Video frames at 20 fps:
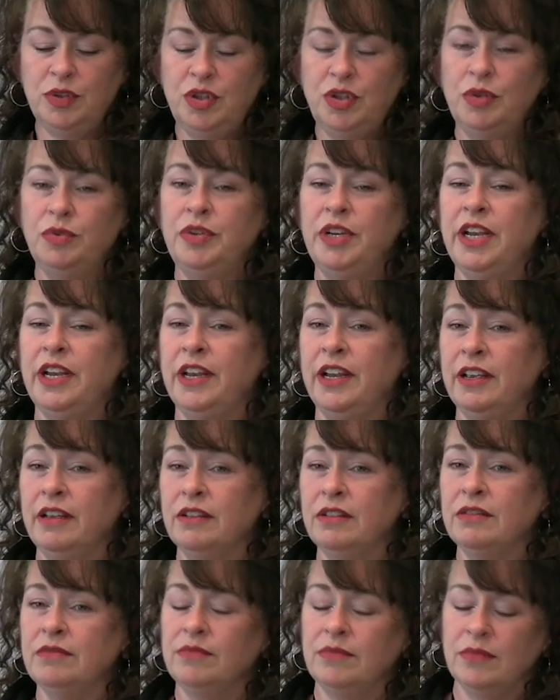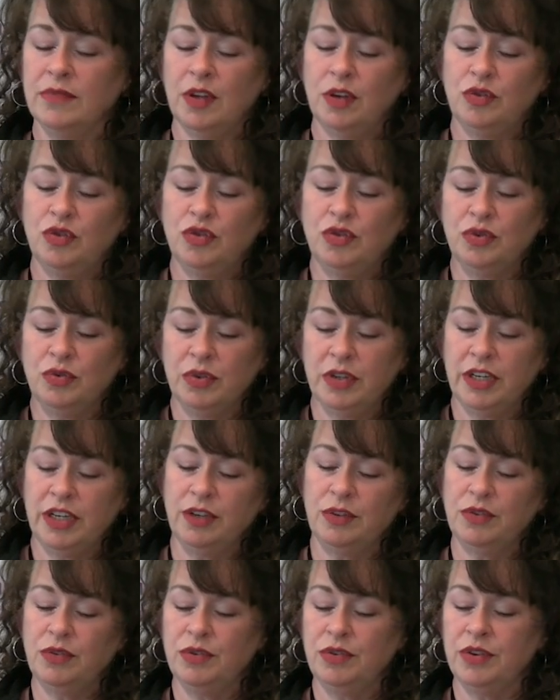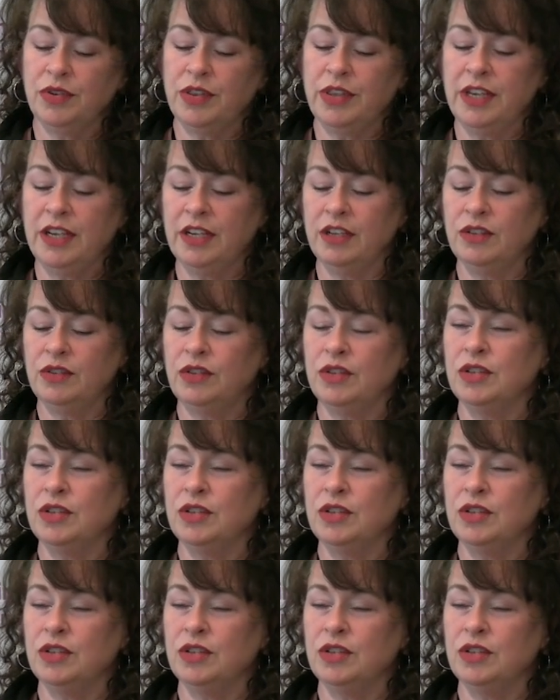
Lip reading: Donating, sorting through your things